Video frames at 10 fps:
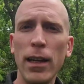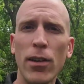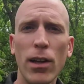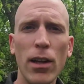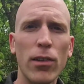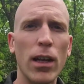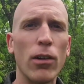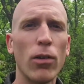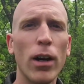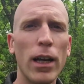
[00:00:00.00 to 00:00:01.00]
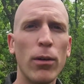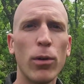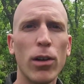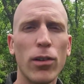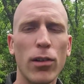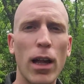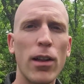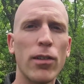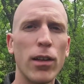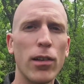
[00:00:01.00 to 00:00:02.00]
In his essay, Ron Edwards
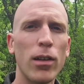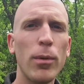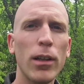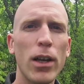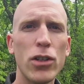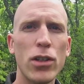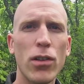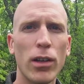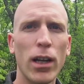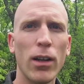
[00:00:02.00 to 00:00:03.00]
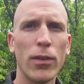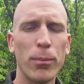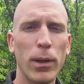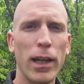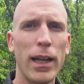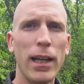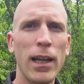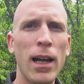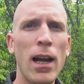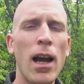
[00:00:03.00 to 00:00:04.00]
says that simulation style of
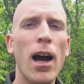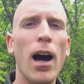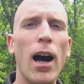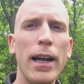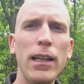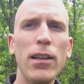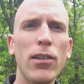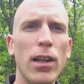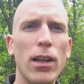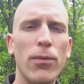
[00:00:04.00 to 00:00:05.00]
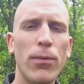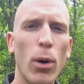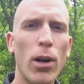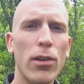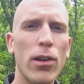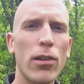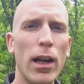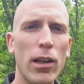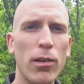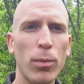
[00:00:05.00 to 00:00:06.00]
play heightens and focuses
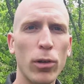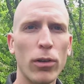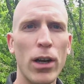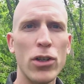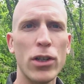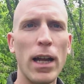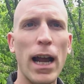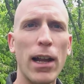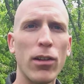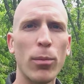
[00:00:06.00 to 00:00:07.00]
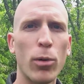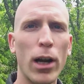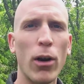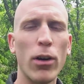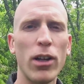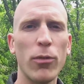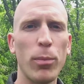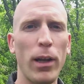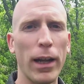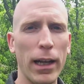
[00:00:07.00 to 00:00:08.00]
exploration as the priority of
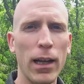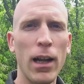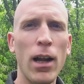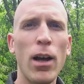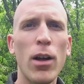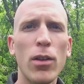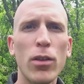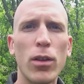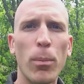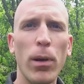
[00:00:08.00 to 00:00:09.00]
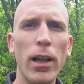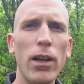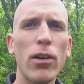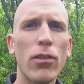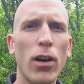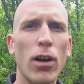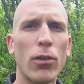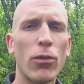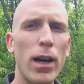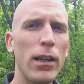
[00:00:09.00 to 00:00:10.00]
play. The players
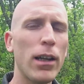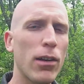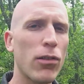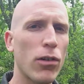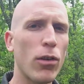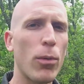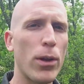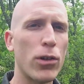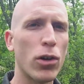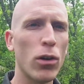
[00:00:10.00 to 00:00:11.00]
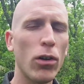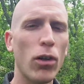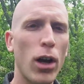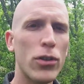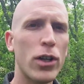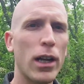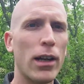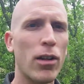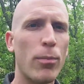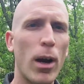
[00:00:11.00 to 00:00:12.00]
are greatly concerned with the internal logic
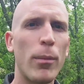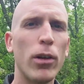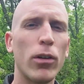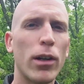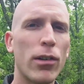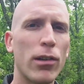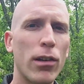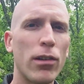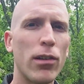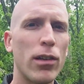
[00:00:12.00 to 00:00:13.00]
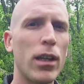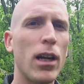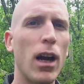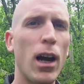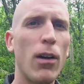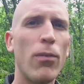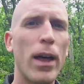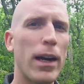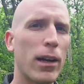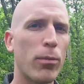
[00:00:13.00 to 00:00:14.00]
and experimental consistency of
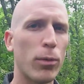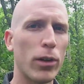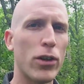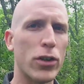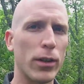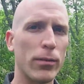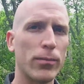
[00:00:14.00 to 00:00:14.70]
that exploration.